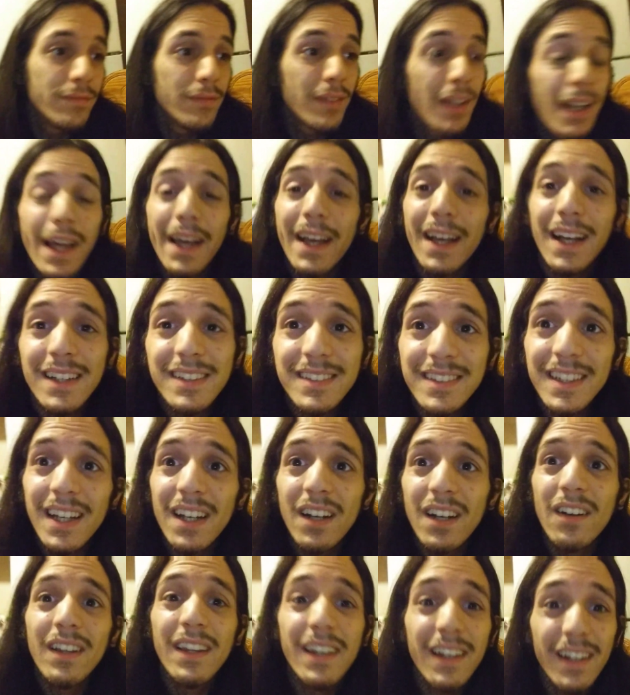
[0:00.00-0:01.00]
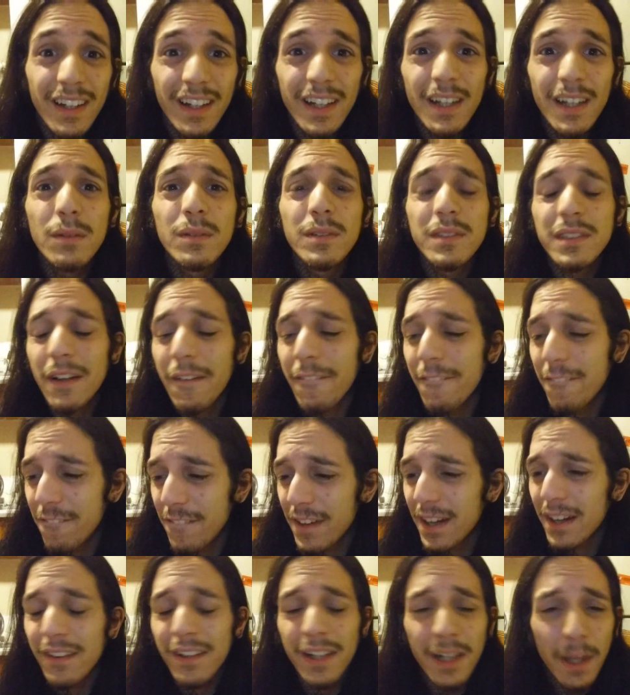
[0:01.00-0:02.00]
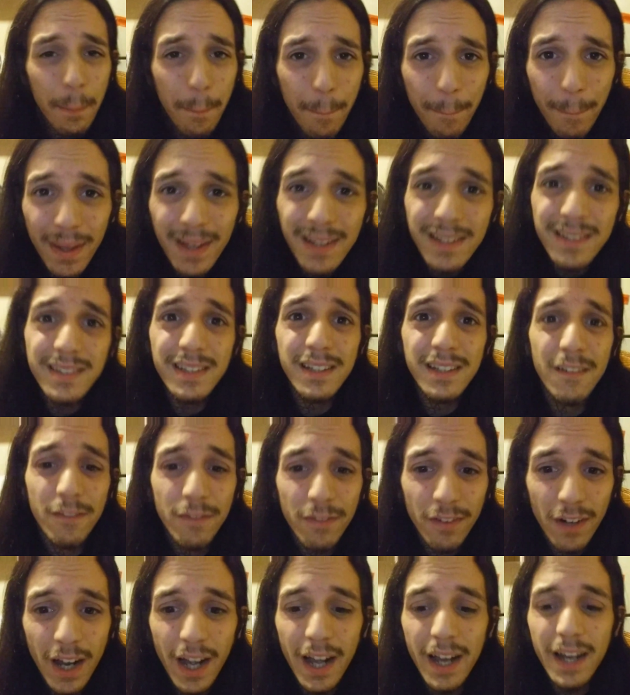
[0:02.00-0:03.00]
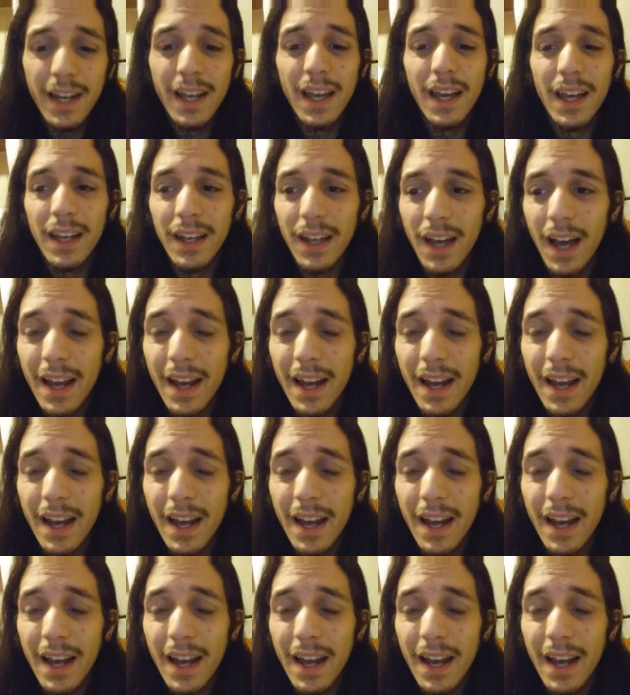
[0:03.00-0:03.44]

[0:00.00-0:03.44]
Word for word: like I said earlier, it was a very busy Friday.